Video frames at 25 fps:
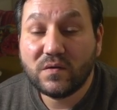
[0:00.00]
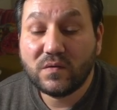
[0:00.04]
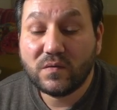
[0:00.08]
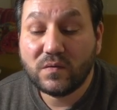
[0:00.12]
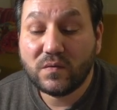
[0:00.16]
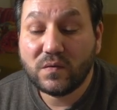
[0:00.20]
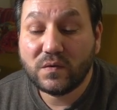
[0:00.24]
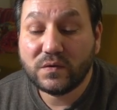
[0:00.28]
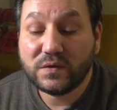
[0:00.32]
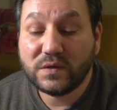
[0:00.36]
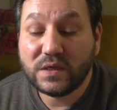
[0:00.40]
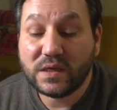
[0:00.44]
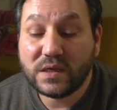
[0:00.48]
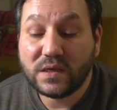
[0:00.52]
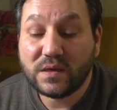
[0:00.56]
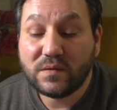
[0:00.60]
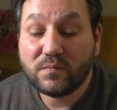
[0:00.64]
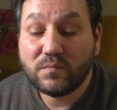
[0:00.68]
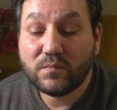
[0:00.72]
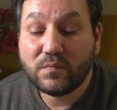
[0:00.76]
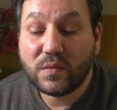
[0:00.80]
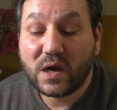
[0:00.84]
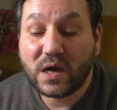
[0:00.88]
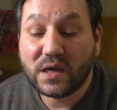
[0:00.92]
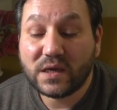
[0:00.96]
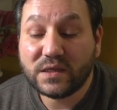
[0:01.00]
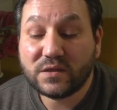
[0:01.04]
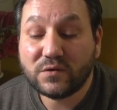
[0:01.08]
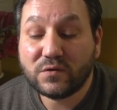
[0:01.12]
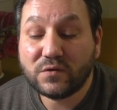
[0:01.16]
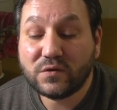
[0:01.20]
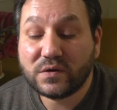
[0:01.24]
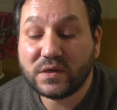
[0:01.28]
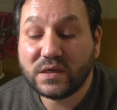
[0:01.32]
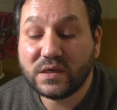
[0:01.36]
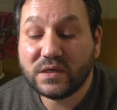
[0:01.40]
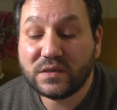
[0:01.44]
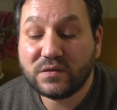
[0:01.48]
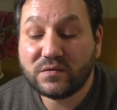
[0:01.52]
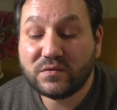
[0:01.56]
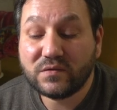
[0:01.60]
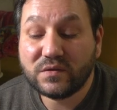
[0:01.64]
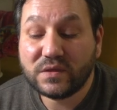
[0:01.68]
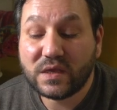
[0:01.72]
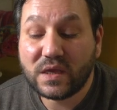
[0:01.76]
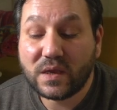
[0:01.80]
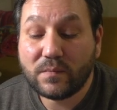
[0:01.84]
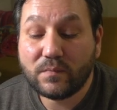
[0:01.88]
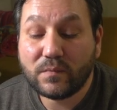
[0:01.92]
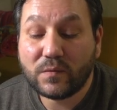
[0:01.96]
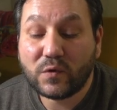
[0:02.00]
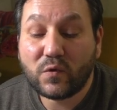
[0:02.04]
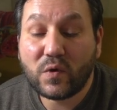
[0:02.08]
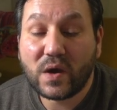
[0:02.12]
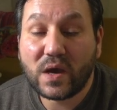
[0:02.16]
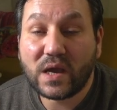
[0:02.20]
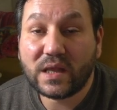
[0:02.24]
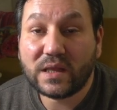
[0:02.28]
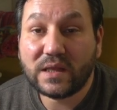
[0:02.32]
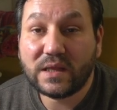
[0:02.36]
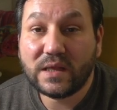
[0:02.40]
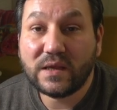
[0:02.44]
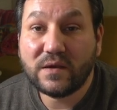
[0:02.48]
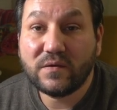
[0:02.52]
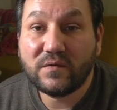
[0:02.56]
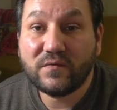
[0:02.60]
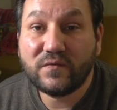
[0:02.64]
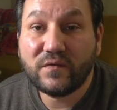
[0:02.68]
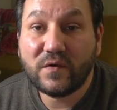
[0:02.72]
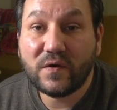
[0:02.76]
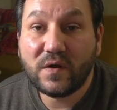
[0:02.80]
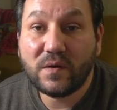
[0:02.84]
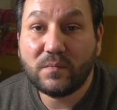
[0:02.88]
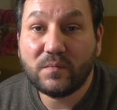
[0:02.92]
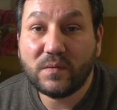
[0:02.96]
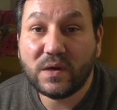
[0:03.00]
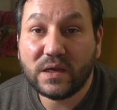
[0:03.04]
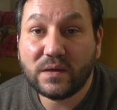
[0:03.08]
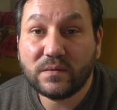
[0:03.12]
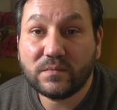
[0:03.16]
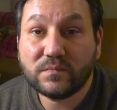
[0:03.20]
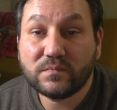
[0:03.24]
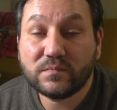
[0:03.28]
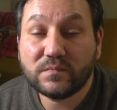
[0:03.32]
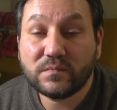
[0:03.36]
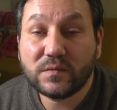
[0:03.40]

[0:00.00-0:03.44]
Or D. By talking to them quietly and firmly.